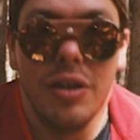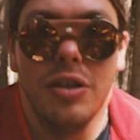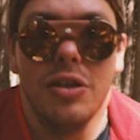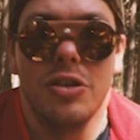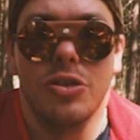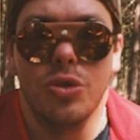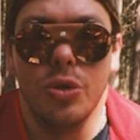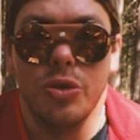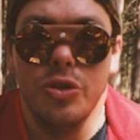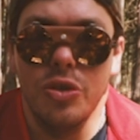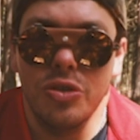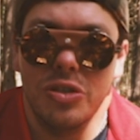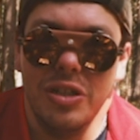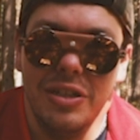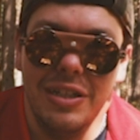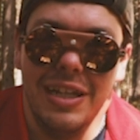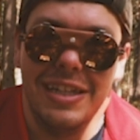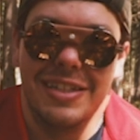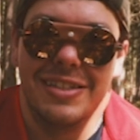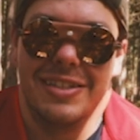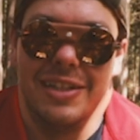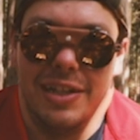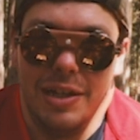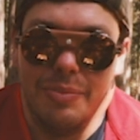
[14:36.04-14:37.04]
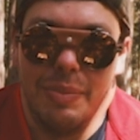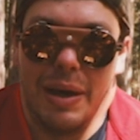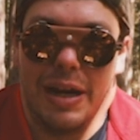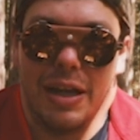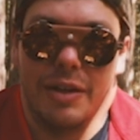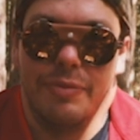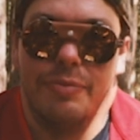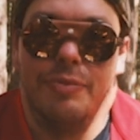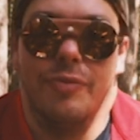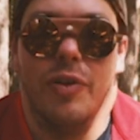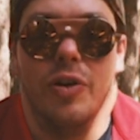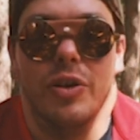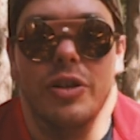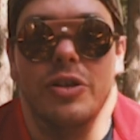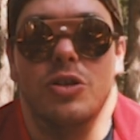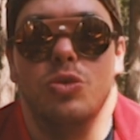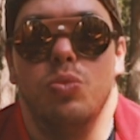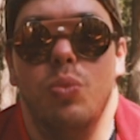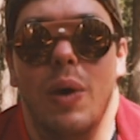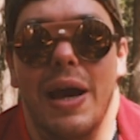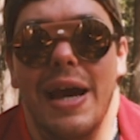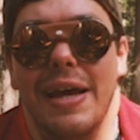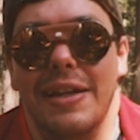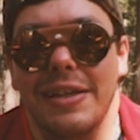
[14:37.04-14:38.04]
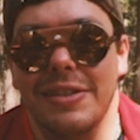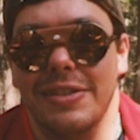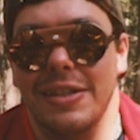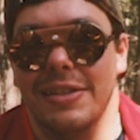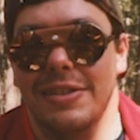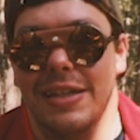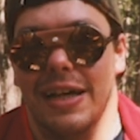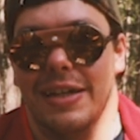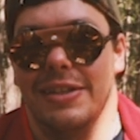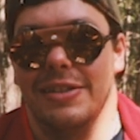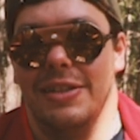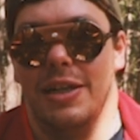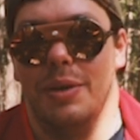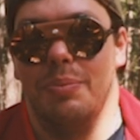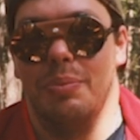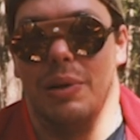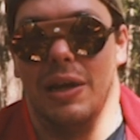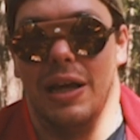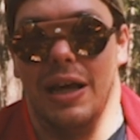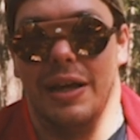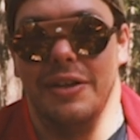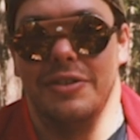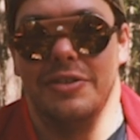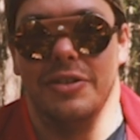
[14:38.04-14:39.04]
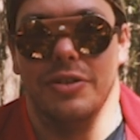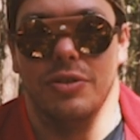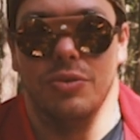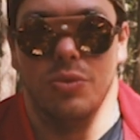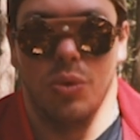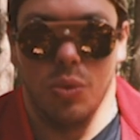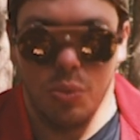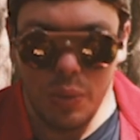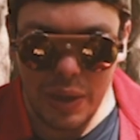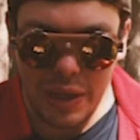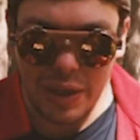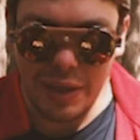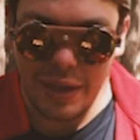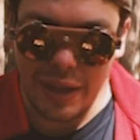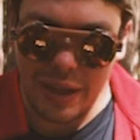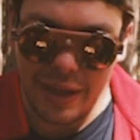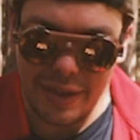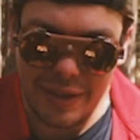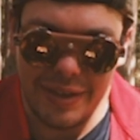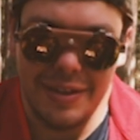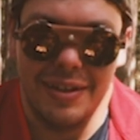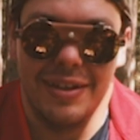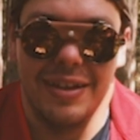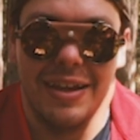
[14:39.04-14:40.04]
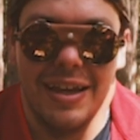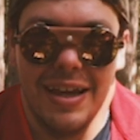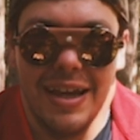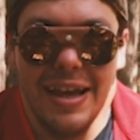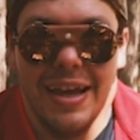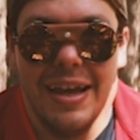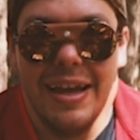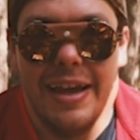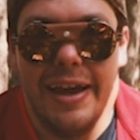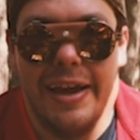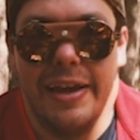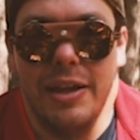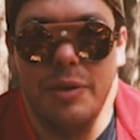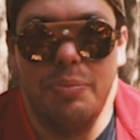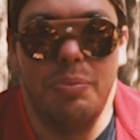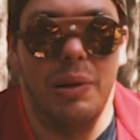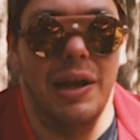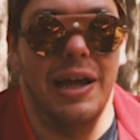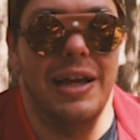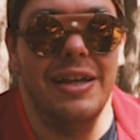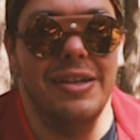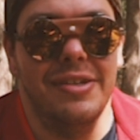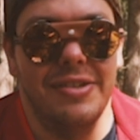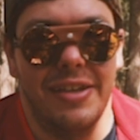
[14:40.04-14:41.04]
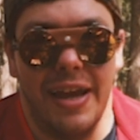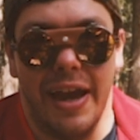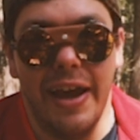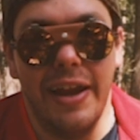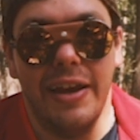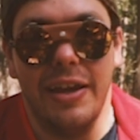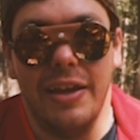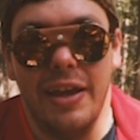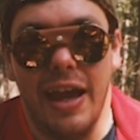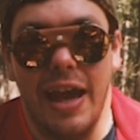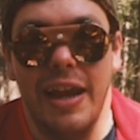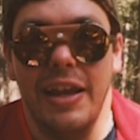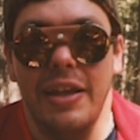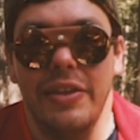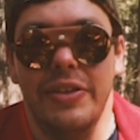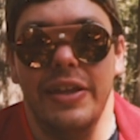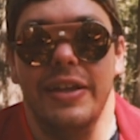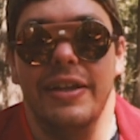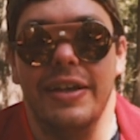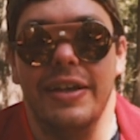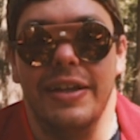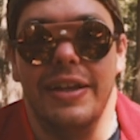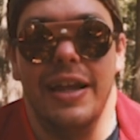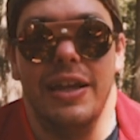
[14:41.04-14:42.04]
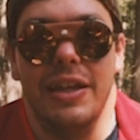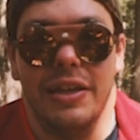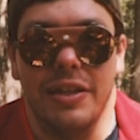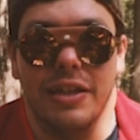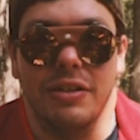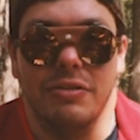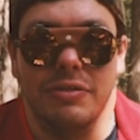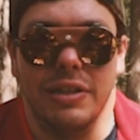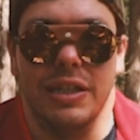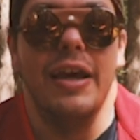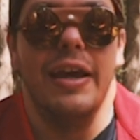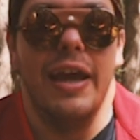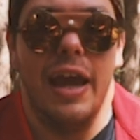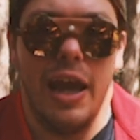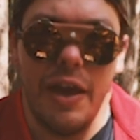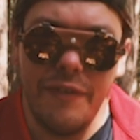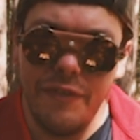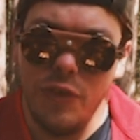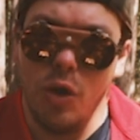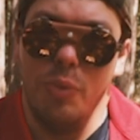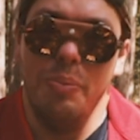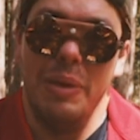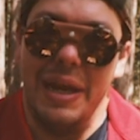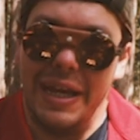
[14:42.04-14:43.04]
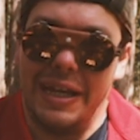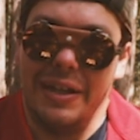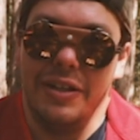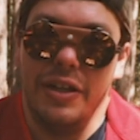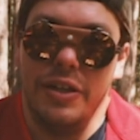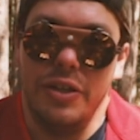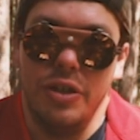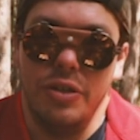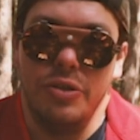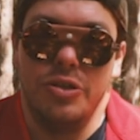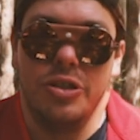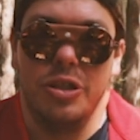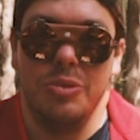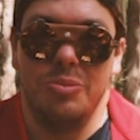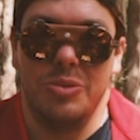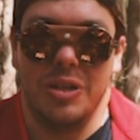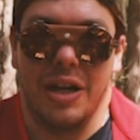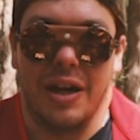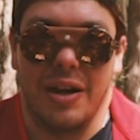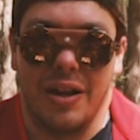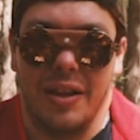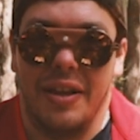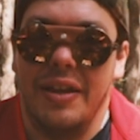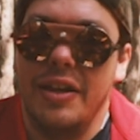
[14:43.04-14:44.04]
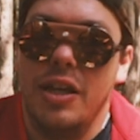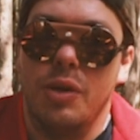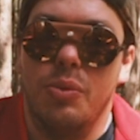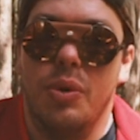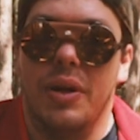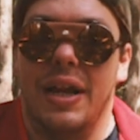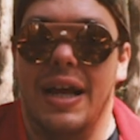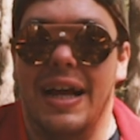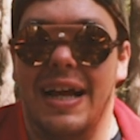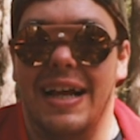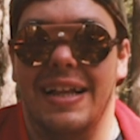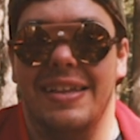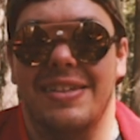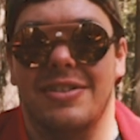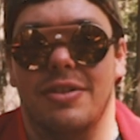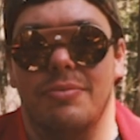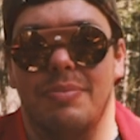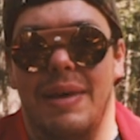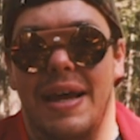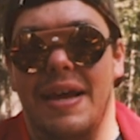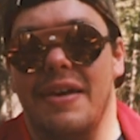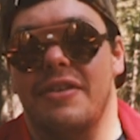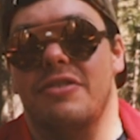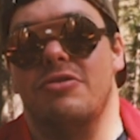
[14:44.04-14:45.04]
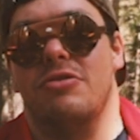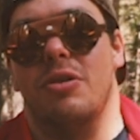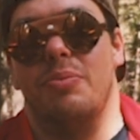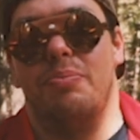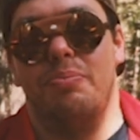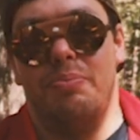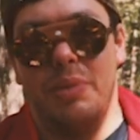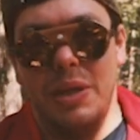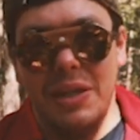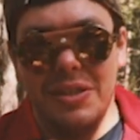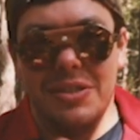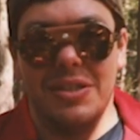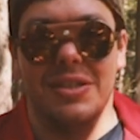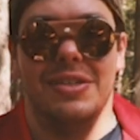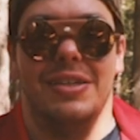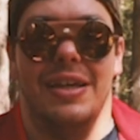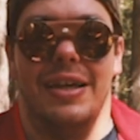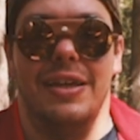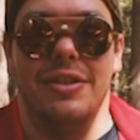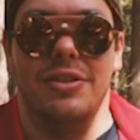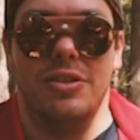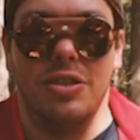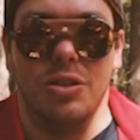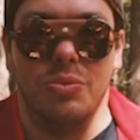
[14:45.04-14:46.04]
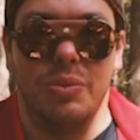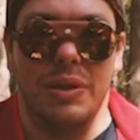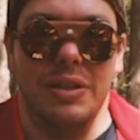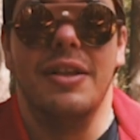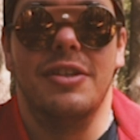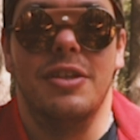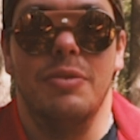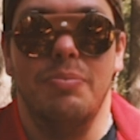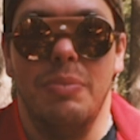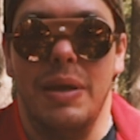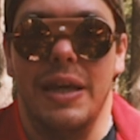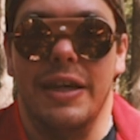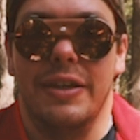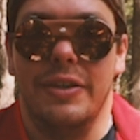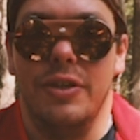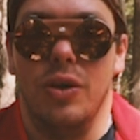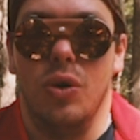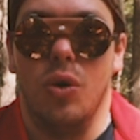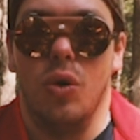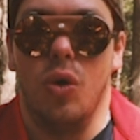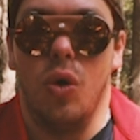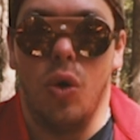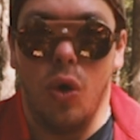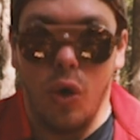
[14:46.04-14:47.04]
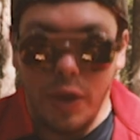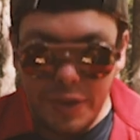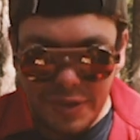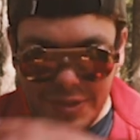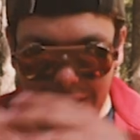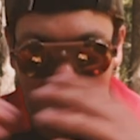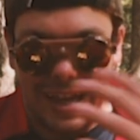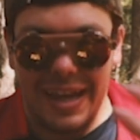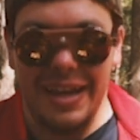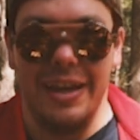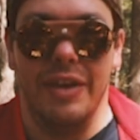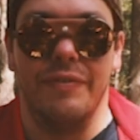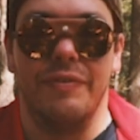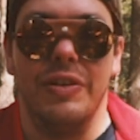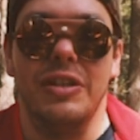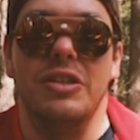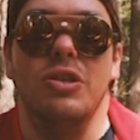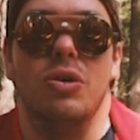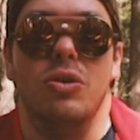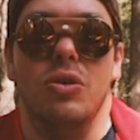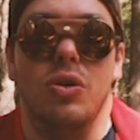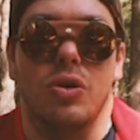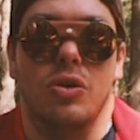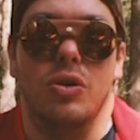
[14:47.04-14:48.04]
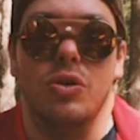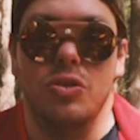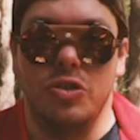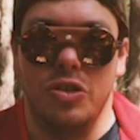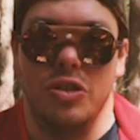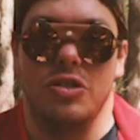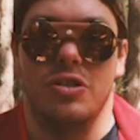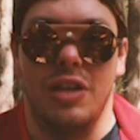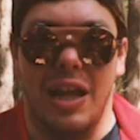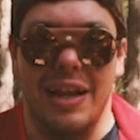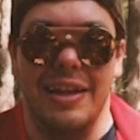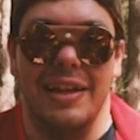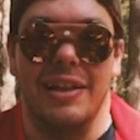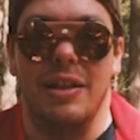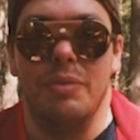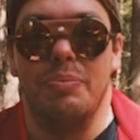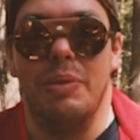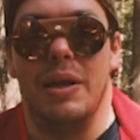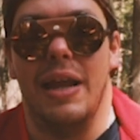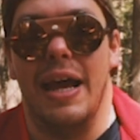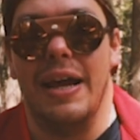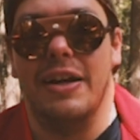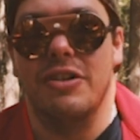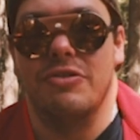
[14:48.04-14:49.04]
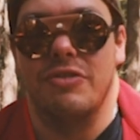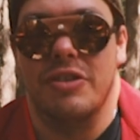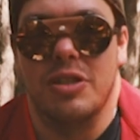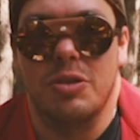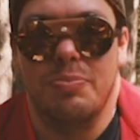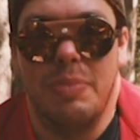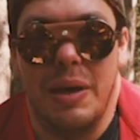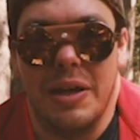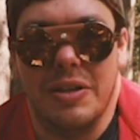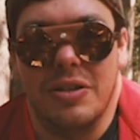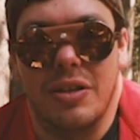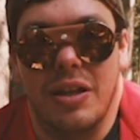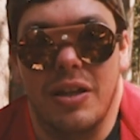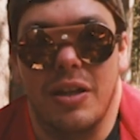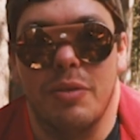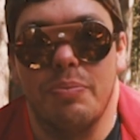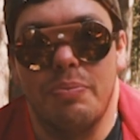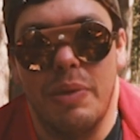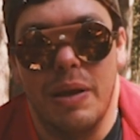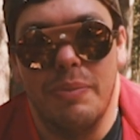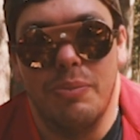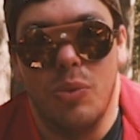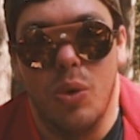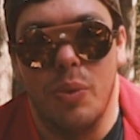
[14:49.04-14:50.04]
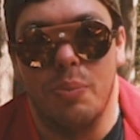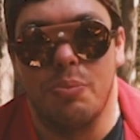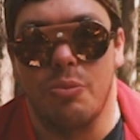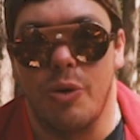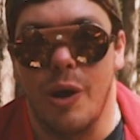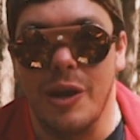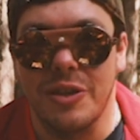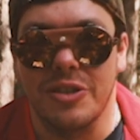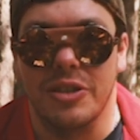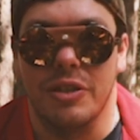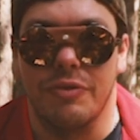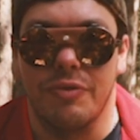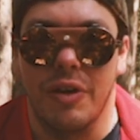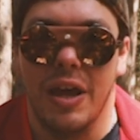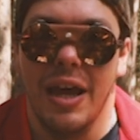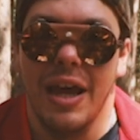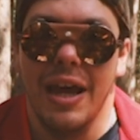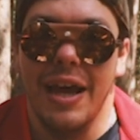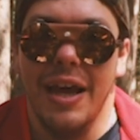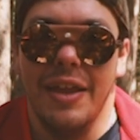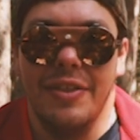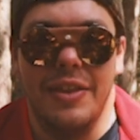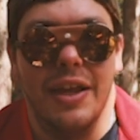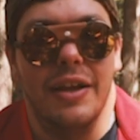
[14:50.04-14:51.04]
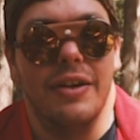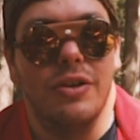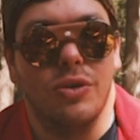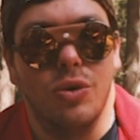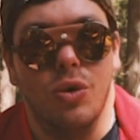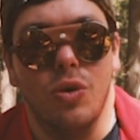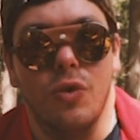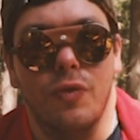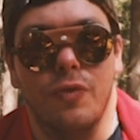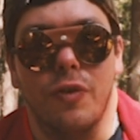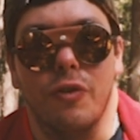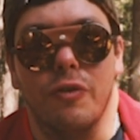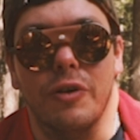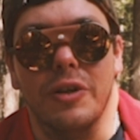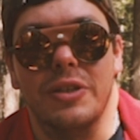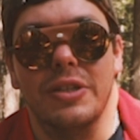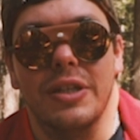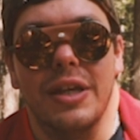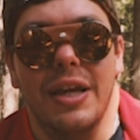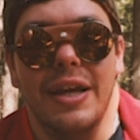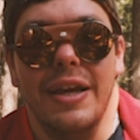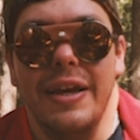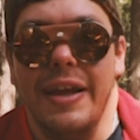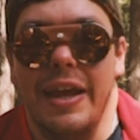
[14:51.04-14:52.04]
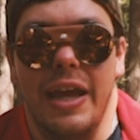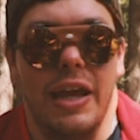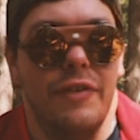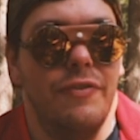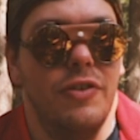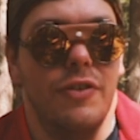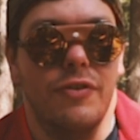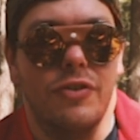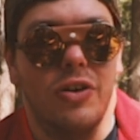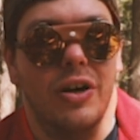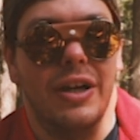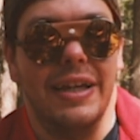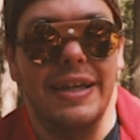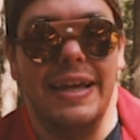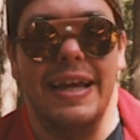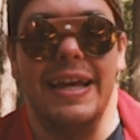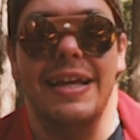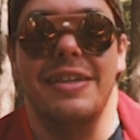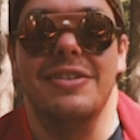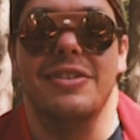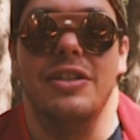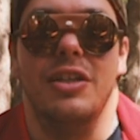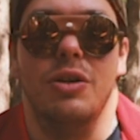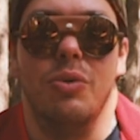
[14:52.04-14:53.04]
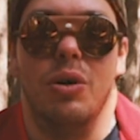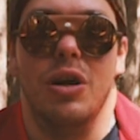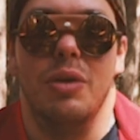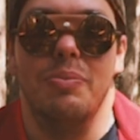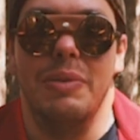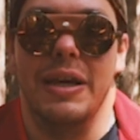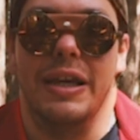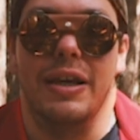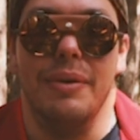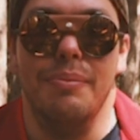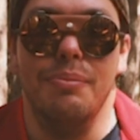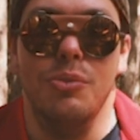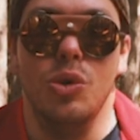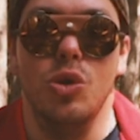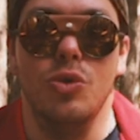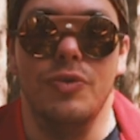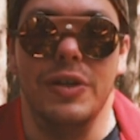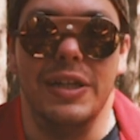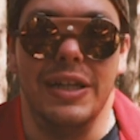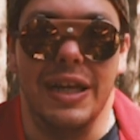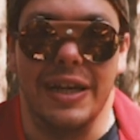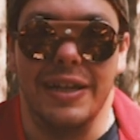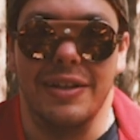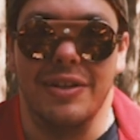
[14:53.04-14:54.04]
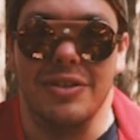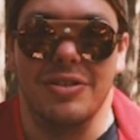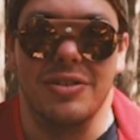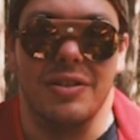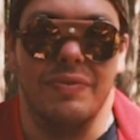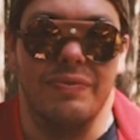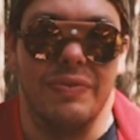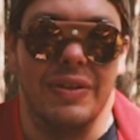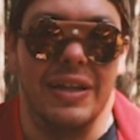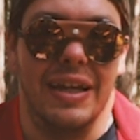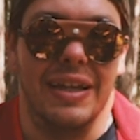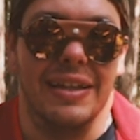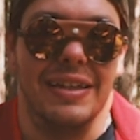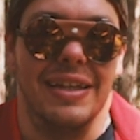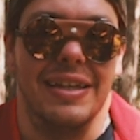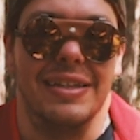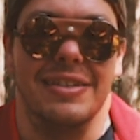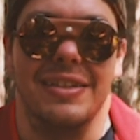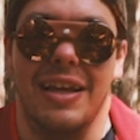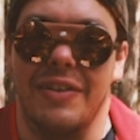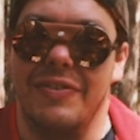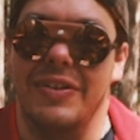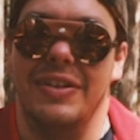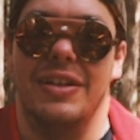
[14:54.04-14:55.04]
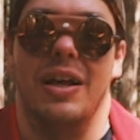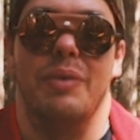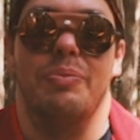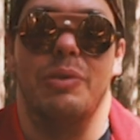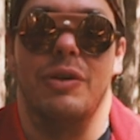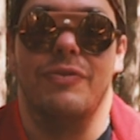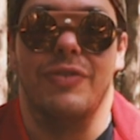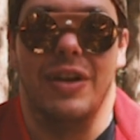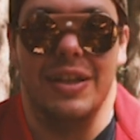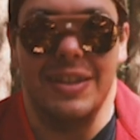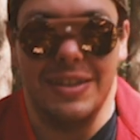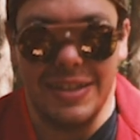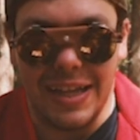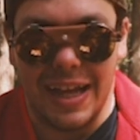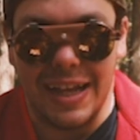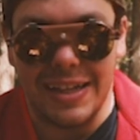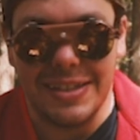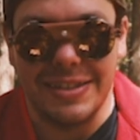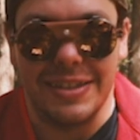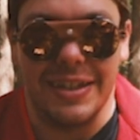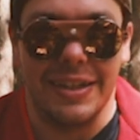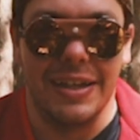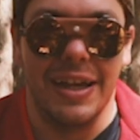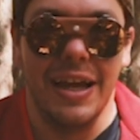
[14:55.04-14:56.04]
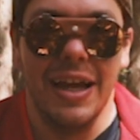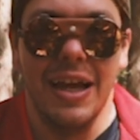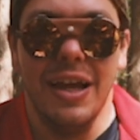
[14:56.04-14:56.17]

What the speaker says: So using this cinematic footage, where does this actually apply to? Well, it applies to anything and anything really. If you're making a YouTube channel and you want to add some extra pieces into it to make your entire video look just that little bit extra special and a bit more impressive, then go for it. If you've got kids and you want to make a movie night or something like this, I think that'd be fantastic.